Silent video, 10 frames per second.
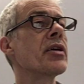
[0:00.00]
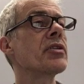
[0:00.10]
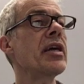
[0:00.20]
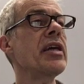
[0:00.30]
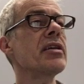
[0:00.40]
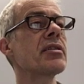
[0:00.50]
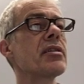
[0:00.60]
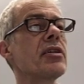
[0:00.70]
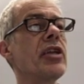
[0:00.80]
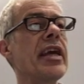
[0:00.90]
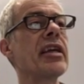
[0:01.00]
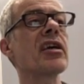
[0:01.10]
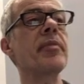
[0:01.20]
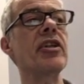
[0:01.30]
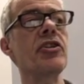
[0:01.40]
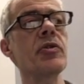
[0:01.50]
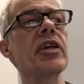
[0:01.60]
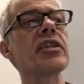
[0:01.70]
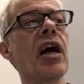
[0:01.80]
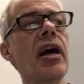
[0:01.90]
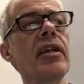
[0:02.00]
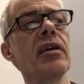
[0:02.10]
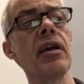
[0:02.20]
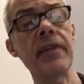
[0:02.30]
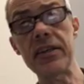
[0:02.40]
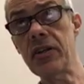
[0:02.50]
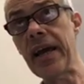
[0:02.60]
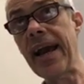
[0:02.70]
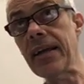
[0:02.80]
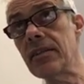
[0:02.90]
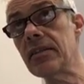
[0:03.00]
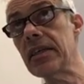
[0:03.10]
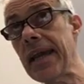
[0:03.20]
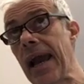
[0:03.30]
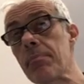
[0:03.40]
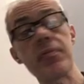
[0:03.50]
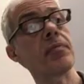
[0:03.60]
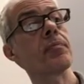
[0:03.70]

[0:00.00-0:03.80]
So here's the incoming nucleotide. That's going to act as the cap.